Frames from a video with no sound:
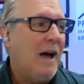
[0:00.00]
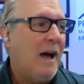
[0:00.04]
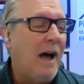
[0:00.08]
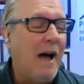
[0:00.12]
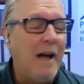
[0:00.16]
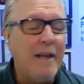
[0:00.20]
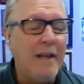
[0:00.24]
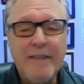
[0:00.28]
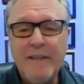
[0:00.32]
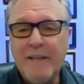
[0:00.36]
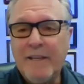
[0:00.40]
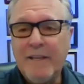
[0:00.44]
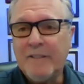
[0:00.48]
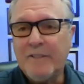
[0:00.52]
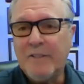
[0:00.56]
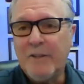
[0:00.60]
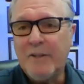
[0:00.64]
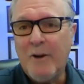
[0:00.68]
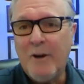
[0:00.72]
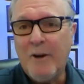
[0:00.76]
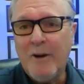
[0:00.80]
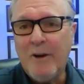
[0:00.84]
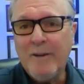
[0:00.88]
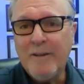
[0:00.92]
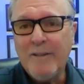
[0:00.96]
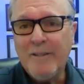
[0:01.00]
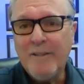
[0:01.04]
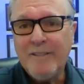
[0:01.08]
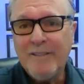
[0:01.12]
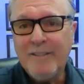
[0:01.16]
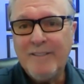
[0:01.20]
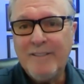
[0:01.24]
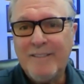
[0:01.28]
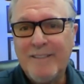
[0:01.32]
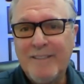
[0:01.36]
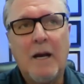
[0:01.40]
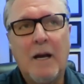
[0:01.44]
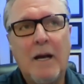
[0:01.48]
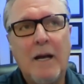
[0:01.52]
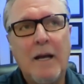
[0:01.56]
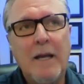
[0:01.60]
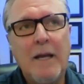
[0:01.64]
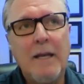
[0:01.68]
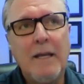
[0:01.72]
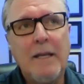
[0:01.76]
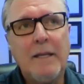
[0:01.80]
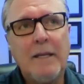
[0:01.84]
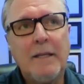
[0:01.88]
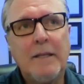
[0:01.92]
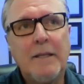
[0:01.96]
I think it's hard.
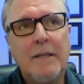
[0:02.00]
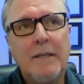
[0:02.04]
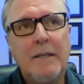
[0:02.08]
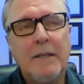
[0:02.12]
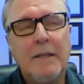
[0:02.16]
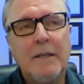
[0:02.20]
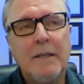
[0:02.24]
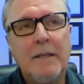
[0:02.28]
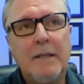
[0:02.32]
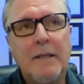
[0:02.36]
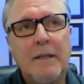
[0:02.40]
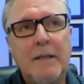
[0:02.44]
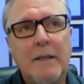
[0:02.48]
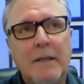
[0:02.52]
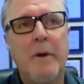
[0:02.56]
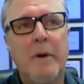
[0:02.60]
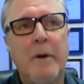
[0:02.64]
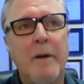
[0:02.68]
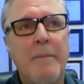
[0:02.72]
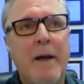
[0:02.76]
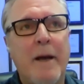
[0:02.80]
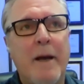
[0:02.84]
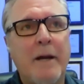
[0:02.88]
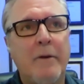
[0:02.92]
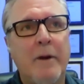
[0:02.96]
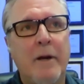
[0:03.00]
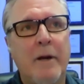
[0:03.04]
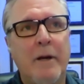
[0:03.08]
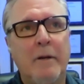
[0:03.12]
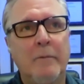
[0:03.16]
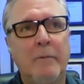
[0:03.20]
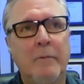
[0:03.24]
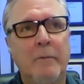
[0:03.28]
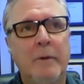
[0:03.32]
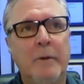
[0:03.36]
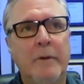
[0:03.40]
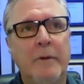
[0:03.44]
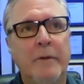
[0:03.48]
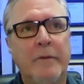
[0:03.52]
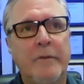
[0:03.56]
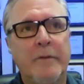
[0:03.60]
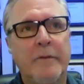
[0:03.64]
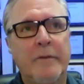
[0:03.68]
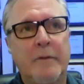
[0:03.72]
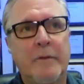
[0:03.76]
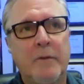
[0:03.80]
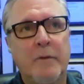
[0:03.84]
My background was